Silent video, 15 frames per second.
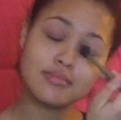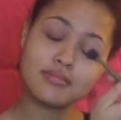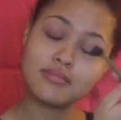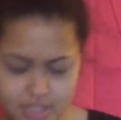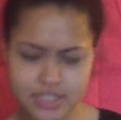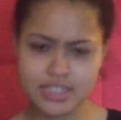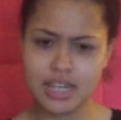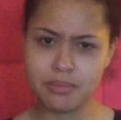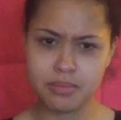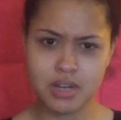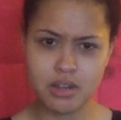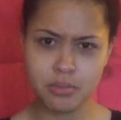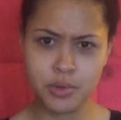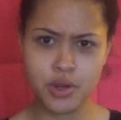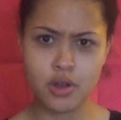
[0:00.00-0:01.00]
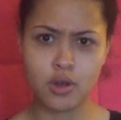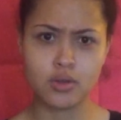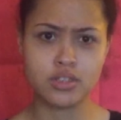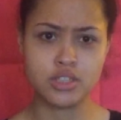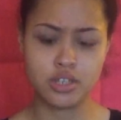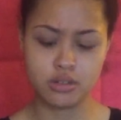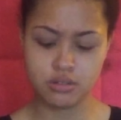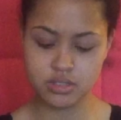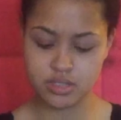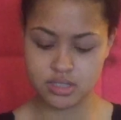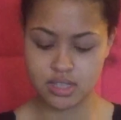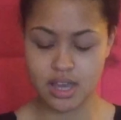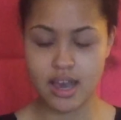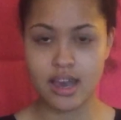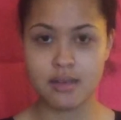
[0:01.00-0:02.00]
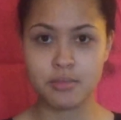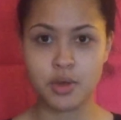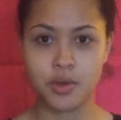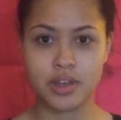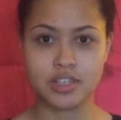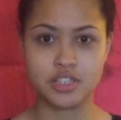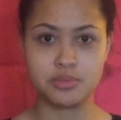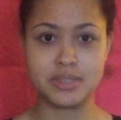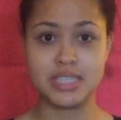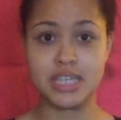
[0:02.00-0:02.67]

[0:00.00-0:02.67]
Step numero dos, I'm going to be